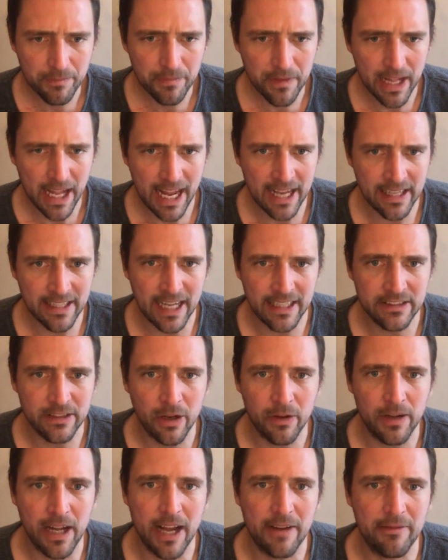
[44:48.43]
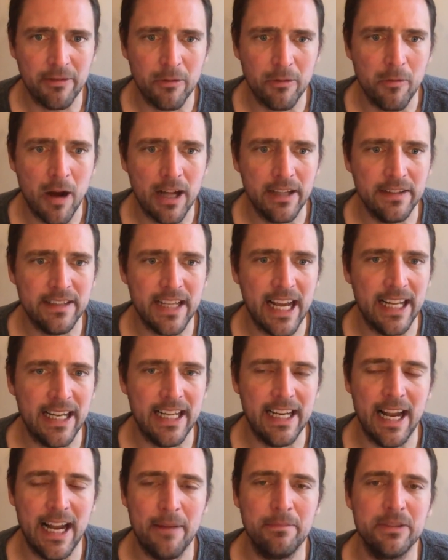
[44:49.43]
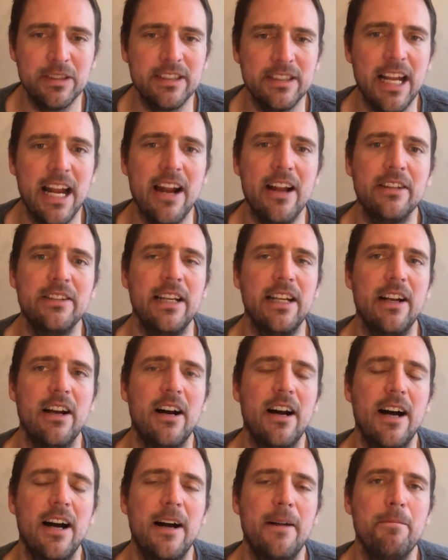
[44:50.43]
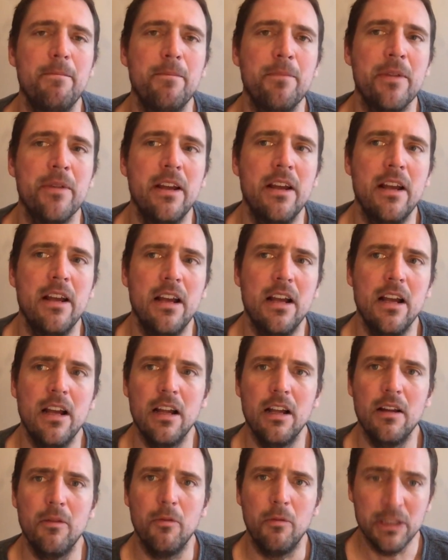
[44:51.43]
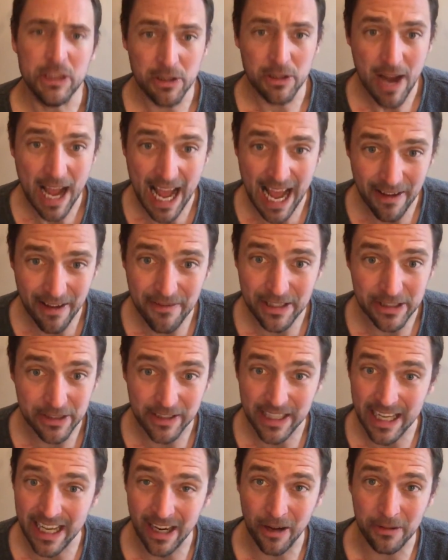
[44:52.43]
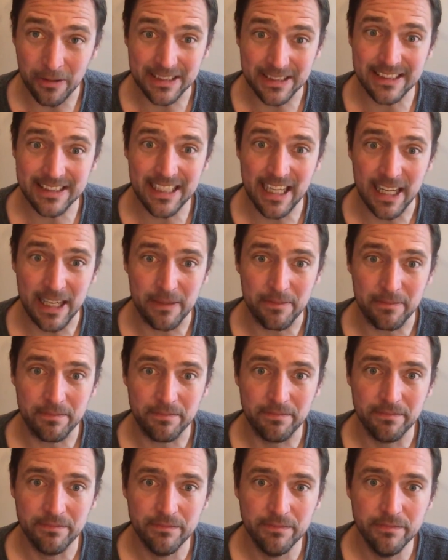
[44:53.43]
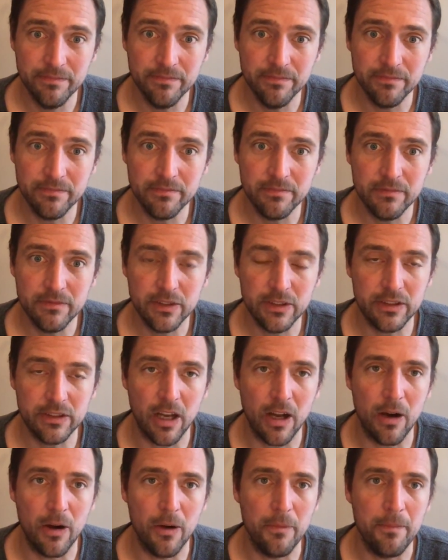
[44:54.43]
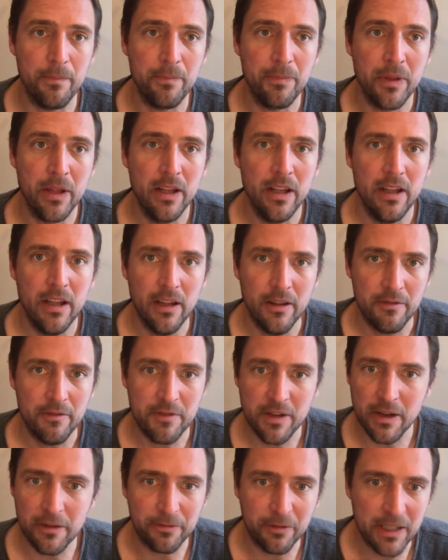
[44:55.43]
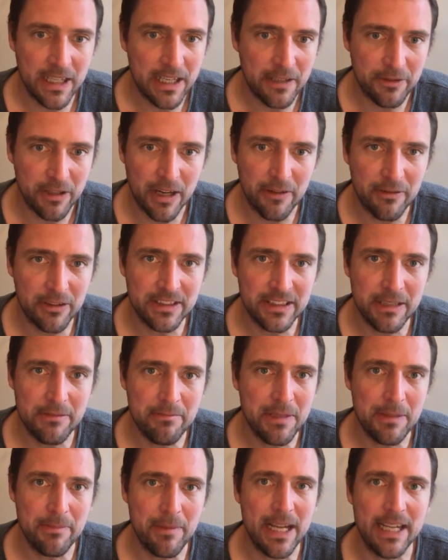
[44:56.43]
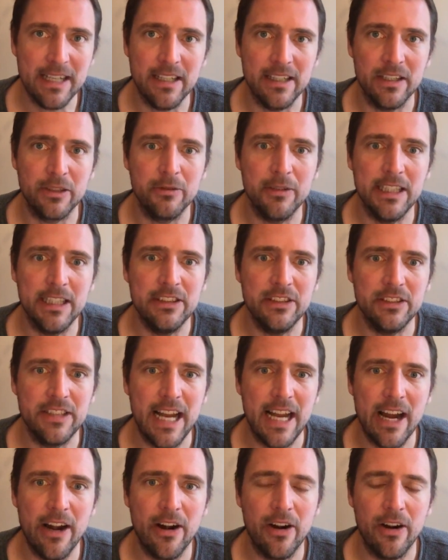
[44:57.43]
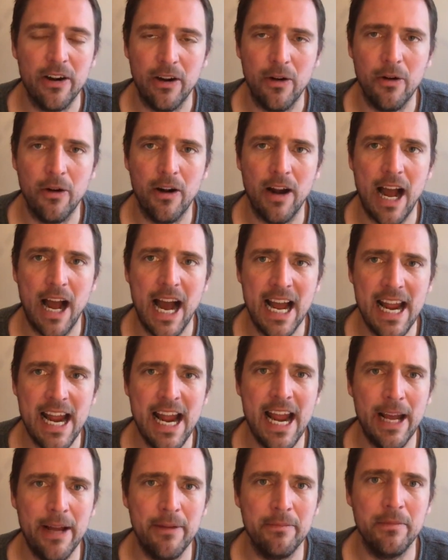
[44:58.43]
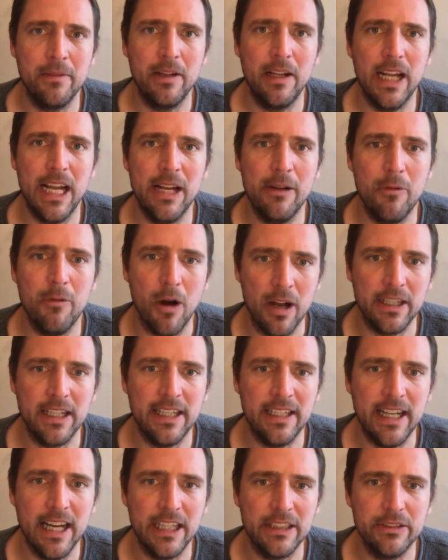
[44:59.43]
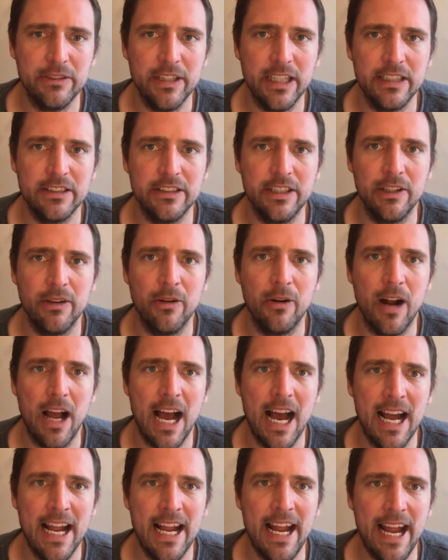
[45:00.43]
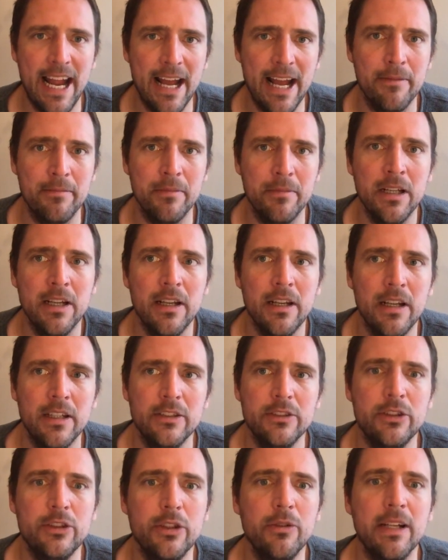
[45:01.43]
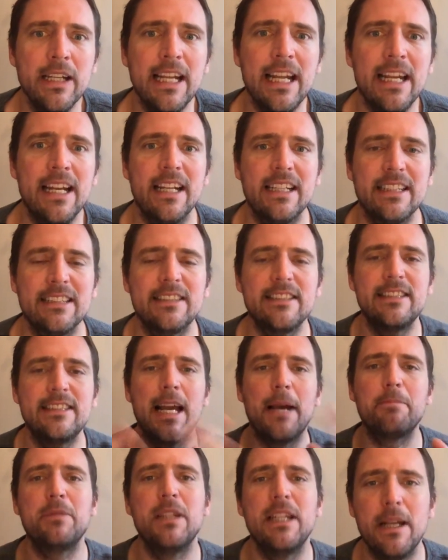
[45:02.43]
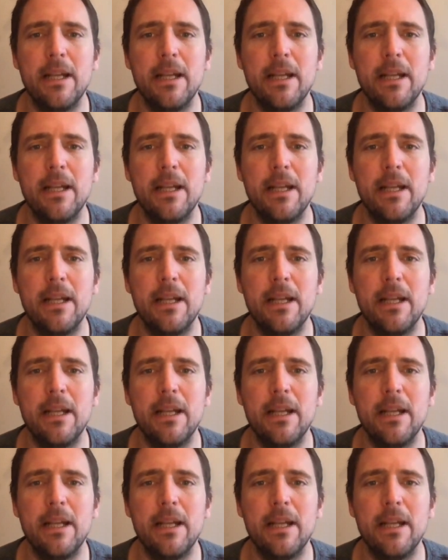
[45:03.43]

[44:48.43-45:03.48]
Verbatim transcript: And I don't ever want that. And I'm scared that um, when you have it, you can't always see it. So feel free if you ever see me make an egregious error or I am a walking contradiction or I am doing an accepted